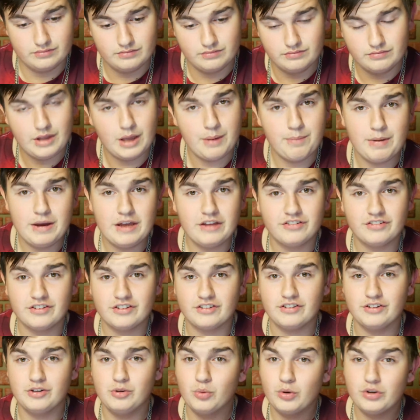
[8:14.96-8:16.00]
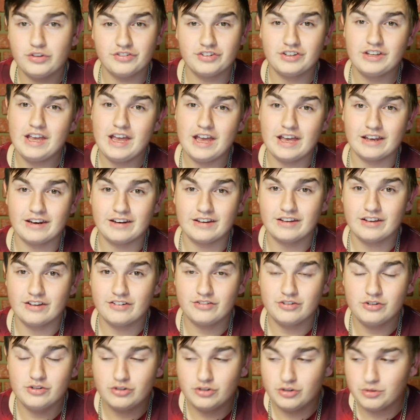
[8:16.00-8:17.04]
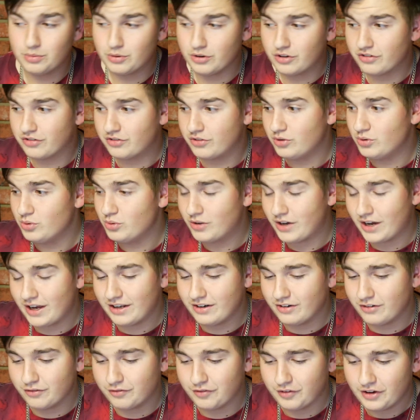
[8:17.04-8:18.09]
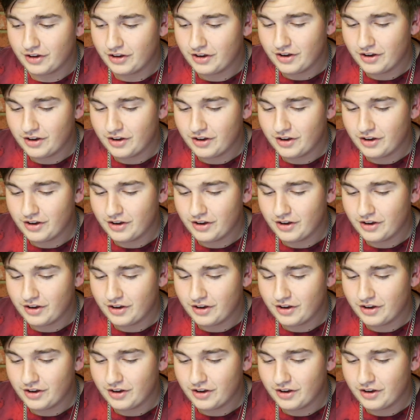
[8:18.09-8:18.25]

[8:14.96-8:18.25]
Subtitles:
that basically, once again, gets YouTubers to kind of